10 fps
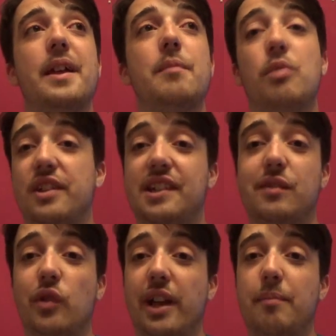But the
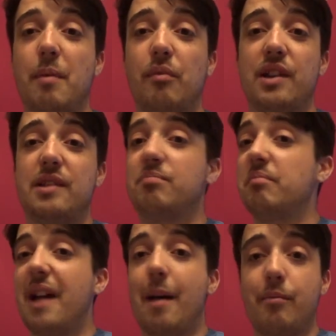64 gig memory is
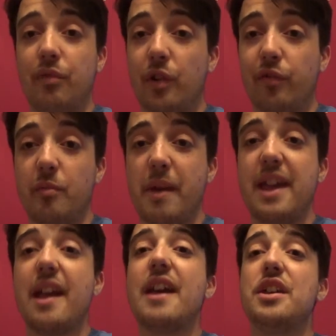ample enough for
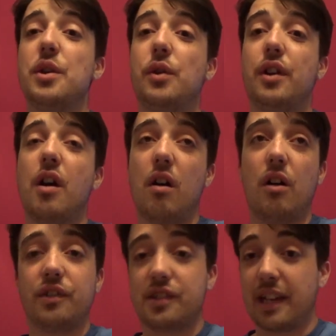me. You
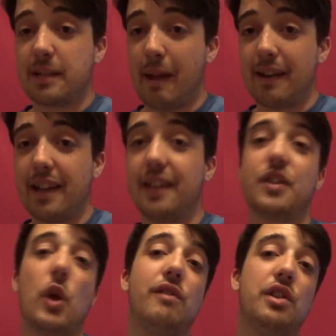can't expand it,
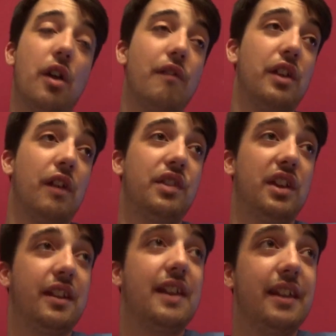so if you
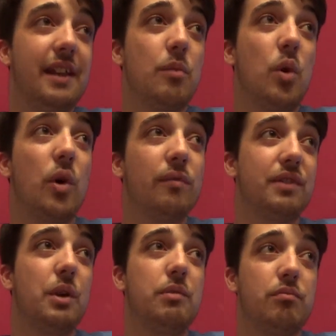did need more,
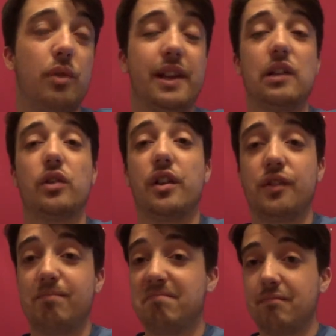you'd probably need to look at
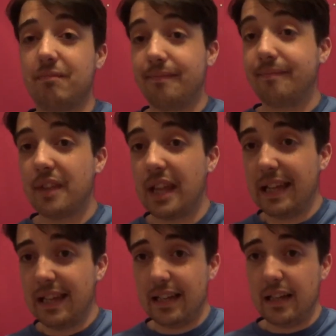
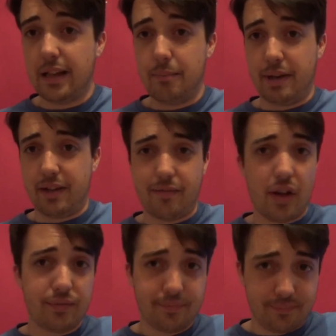a bigger phone.